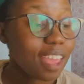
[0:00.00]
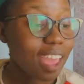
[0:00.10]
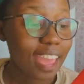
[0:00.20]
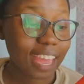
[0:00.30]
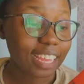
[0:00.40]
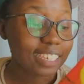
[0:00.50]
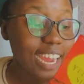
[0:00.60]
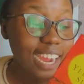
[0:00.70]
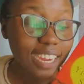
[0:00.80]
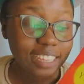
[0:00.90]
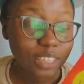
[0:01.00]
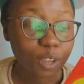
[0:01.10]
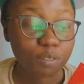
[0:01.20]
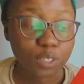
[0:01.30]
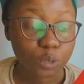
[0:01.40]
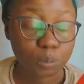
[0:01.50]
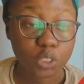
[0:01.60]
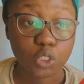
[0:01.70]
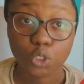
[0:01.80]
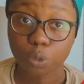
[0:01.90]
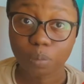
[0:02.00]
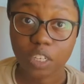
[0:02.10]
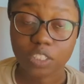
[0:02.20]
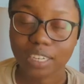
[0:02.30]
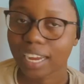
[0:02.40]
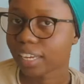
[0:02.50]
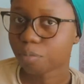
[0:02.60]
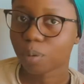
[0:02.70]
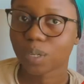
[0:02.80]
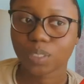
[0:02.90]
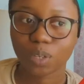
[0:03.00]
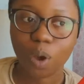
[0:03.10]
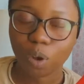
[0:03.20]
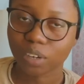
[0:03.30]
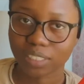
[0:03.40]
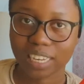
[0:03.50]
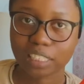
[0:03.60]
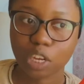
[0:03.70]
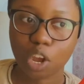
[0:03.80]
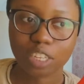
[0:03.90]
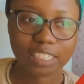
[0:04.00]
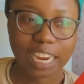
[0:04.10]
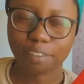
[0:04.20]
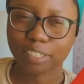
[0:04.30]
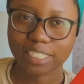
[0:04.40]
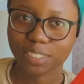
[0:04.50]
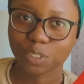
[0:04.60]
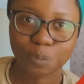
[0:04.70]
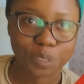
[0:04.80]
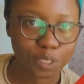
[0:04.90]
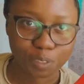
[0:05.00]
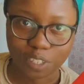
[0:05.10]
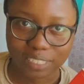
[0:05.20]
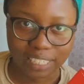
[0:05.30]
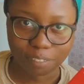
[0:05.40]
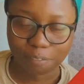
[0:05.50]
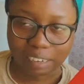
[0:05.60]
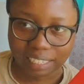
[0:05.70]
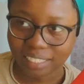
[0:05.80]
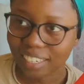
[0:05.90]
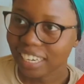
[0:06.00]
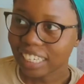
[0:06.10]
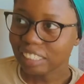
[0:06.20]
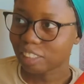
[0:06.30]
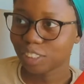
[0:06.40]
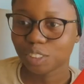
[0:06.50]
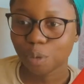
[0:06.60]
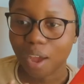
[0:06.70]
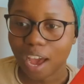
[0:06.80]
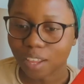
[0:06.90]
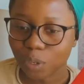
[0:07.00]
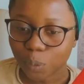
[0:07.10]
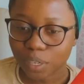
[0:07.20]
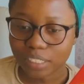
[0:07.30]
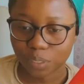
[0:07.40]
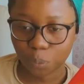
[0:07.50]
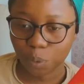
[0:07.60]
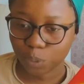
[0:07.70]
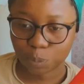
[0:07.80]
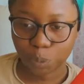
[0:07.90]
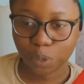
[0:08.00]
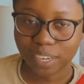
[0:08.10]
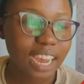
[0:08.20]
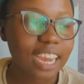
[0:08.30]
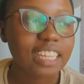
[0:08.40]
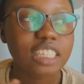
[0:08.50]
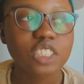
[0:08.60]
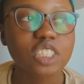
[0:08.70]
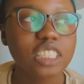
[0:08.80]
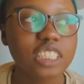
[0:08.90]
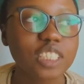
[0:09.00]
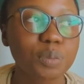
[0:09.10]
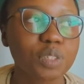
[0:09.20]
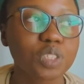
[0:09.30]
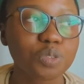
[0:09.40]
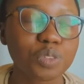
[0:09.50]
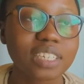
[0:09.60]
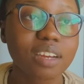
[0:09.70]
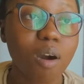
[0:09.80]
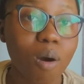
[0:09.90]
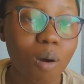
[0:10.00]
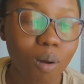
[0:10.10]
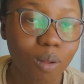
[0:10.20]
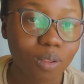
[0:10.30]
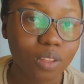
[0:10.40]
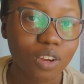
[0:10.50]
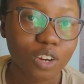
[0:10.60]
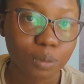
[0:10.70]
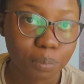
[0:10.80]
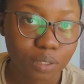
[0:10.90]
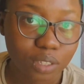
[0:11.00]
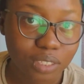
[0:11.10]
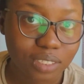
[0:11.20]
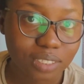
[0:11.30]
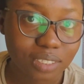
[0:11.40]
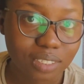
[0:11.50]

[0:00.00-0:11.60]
And I love this woman so much. I have watched all her TED Talks and every single speech of hers I can find. She's so eloquent and well-spoken. I literally just want to read all her books.